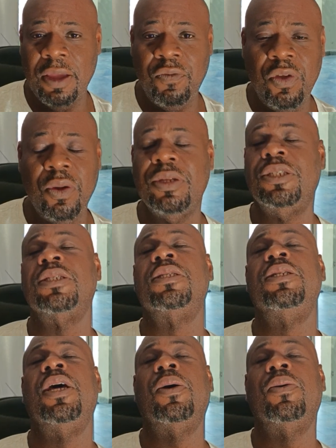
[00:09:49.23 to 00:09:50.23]
If you could
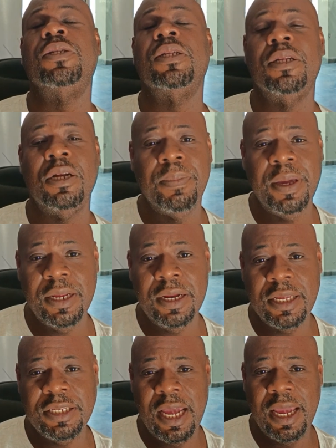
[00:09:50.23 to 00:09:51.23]
just doze a little bit
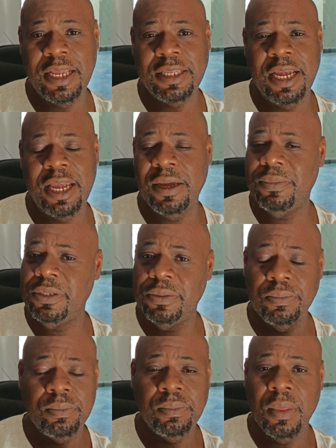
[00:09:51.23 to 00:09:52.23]
at times,
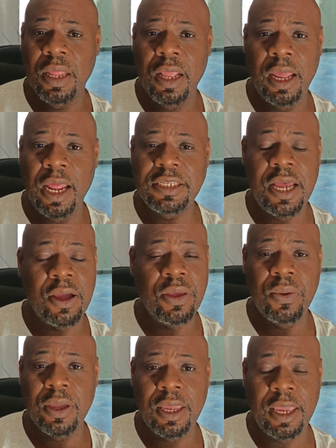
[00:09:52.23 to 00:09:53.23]
that's all
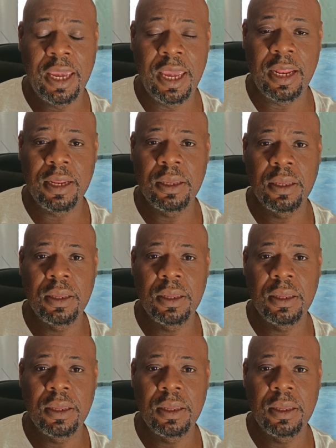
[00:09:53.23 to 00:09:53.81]
you could get.